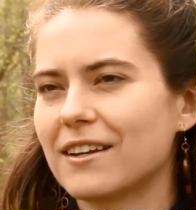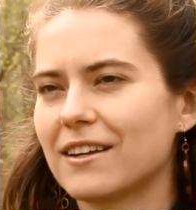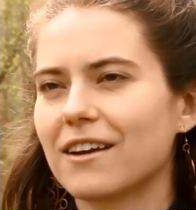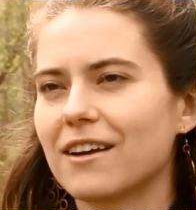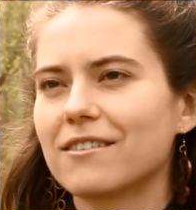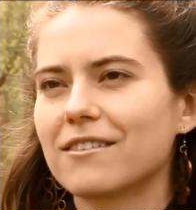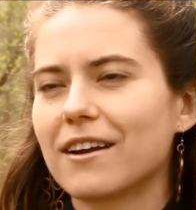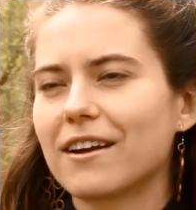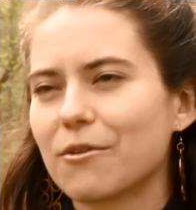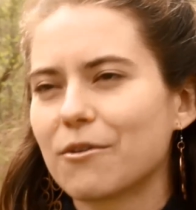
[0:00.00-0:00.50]

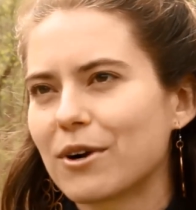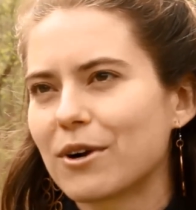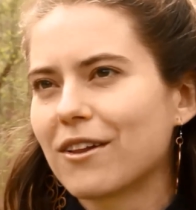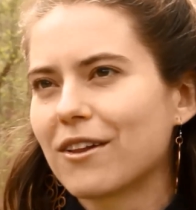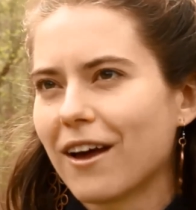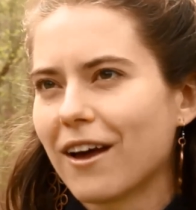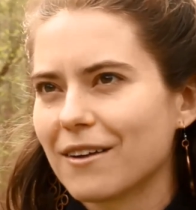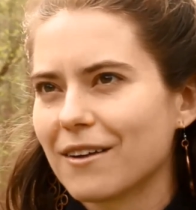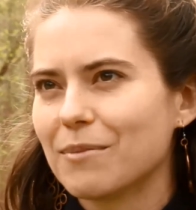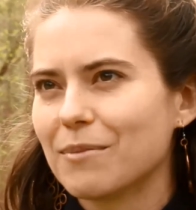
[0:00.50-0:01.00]
No, I don't wear a
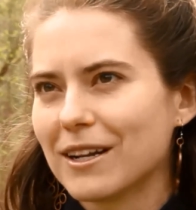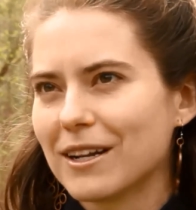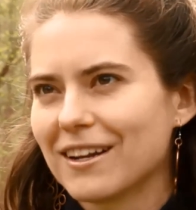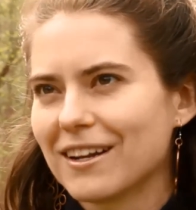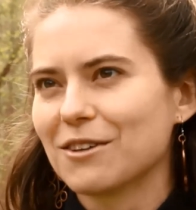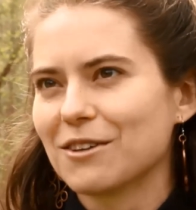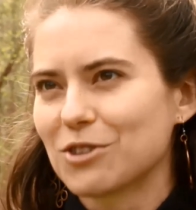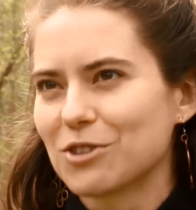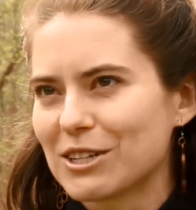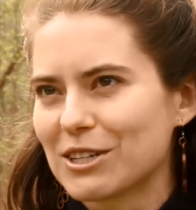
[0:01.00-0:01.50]
lot of
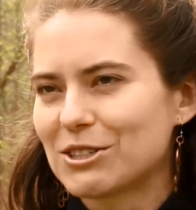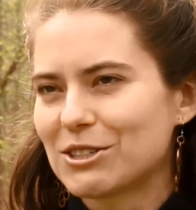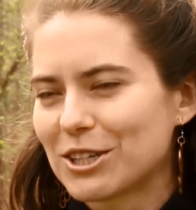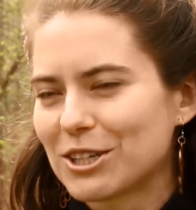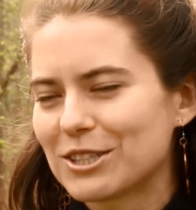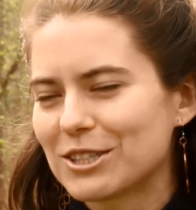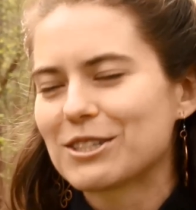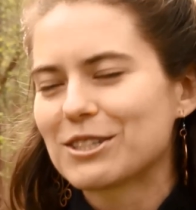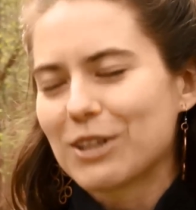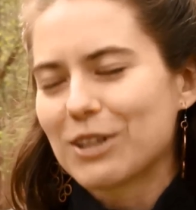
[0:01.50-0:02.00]
button-down dress
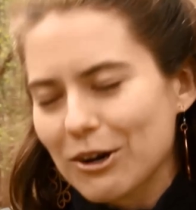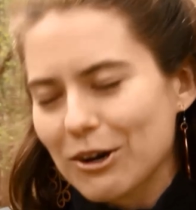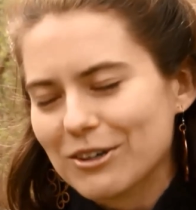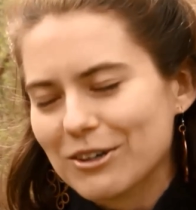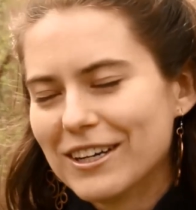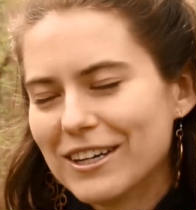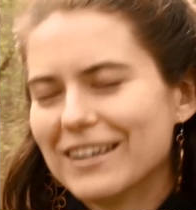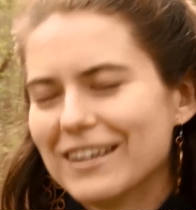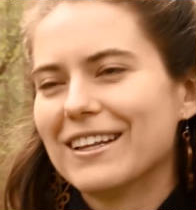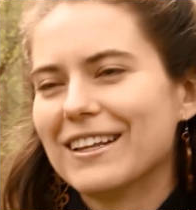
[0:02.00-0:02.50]
shirts, so
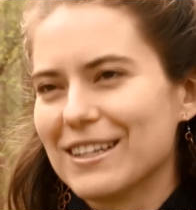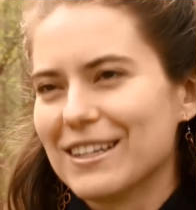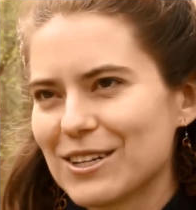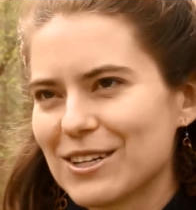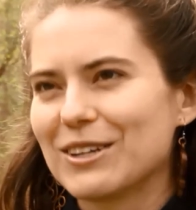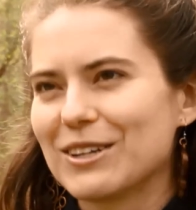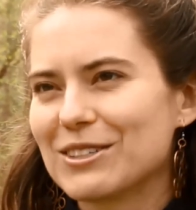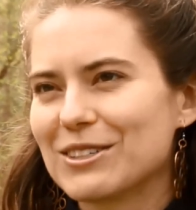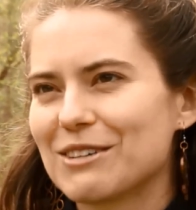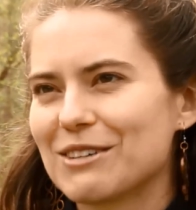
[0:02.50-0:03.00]
it's a
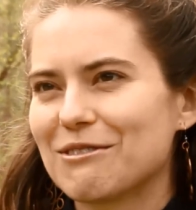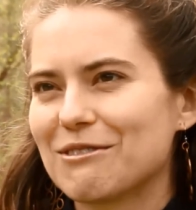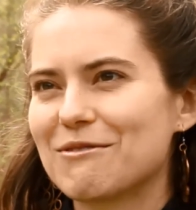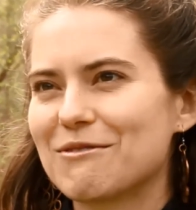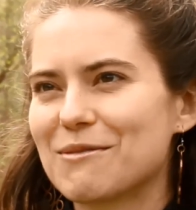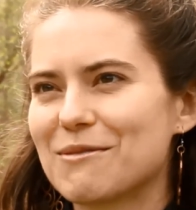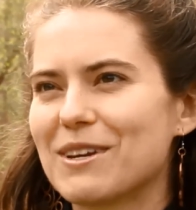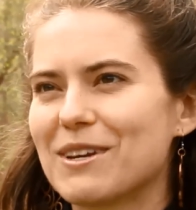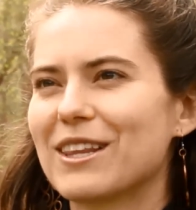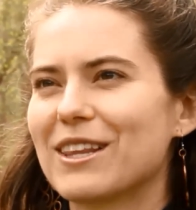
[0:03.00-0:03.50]
little different
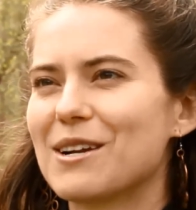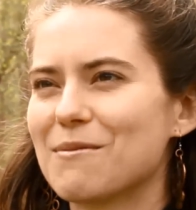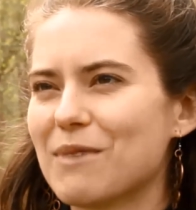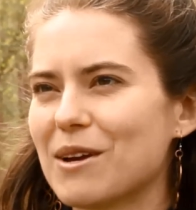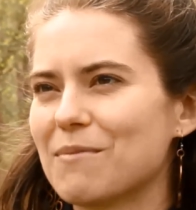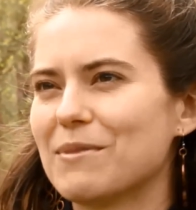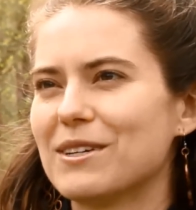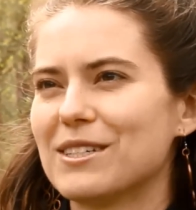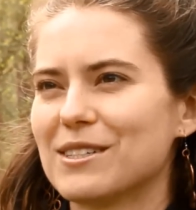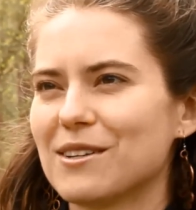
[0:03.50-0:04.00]
for me than it
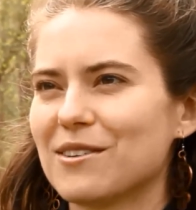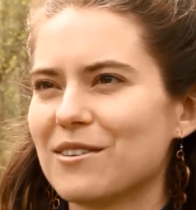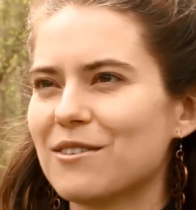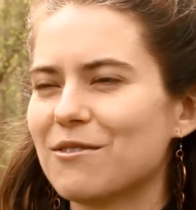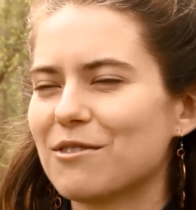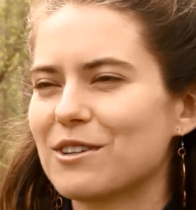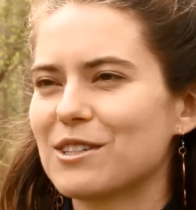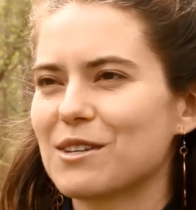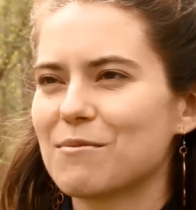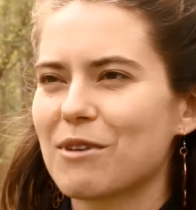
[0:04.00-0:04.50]
might be
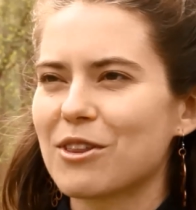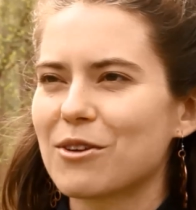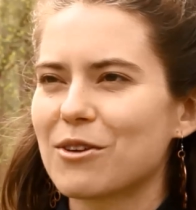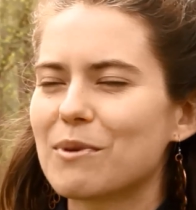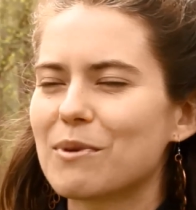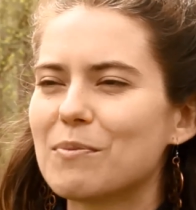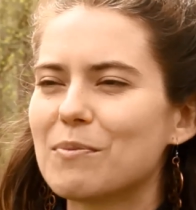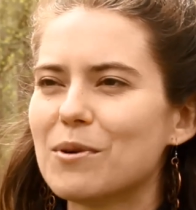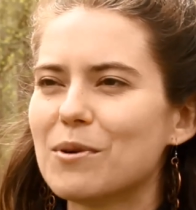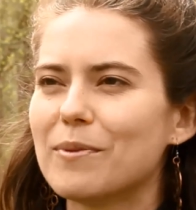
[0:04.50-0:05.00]
for some other
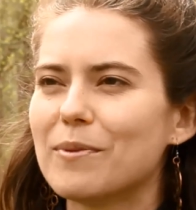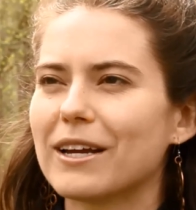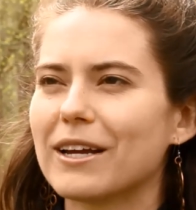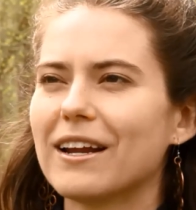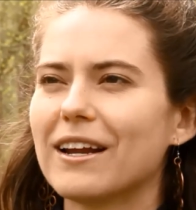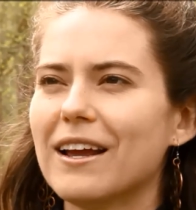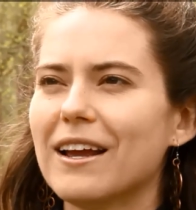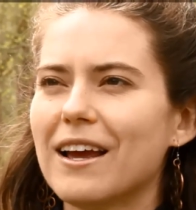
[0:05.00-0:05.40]
people, but